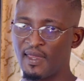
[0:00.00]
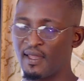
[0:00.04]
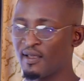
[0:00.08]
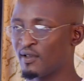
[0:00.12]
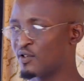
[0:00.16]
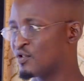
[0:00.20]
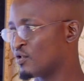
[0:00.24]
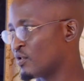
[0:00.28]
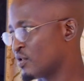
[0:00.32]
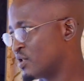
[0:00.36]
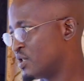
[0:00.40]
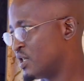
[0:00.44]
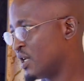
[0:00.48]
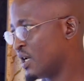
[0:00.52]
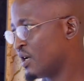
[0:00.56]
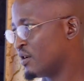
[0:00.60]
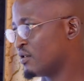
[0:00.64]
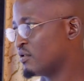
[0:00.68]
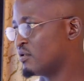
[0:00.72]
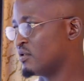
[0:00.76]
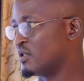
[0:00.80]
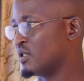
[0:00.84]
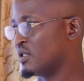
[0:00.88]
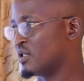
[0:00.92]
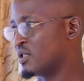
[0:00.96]
So
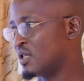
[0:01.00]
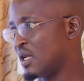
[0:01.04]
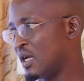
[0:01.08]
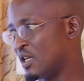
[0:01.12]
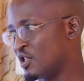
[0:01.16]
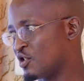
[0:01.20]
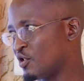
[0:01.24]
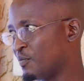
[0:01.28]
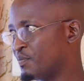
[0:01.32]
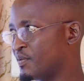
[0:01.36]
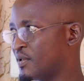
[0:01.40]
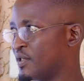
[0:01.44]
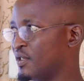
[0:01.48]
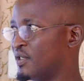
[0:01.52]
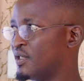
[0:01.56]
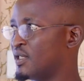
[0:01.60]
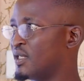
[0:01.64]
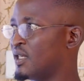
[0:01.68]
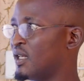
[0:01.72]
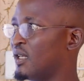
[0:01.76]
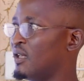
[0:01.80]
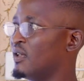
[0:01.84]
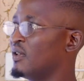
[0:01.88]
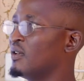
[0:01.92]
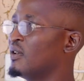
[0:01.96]
shareholders, that is option
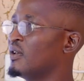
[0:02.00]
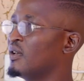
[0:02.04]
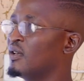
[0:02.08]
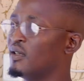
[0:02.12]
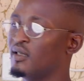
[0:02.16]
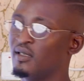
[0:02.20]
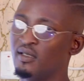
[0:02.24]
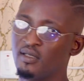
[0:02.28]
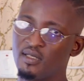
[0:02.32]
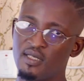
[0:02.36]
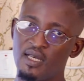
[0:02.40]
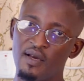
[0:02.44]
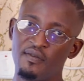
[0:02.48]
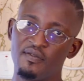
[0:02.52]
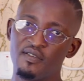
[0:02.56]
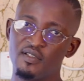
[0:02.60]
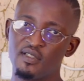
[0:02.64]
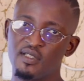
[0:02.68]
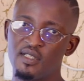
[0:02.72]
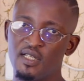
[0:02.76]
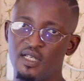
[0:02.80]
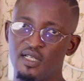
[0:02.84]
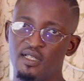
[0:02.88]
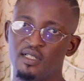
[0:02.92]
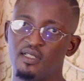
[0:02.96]
C.
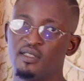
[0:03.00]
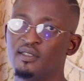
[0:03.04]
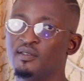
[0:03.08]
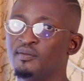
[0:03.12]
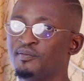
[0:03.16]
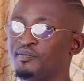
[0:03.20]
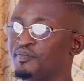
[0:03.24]
17.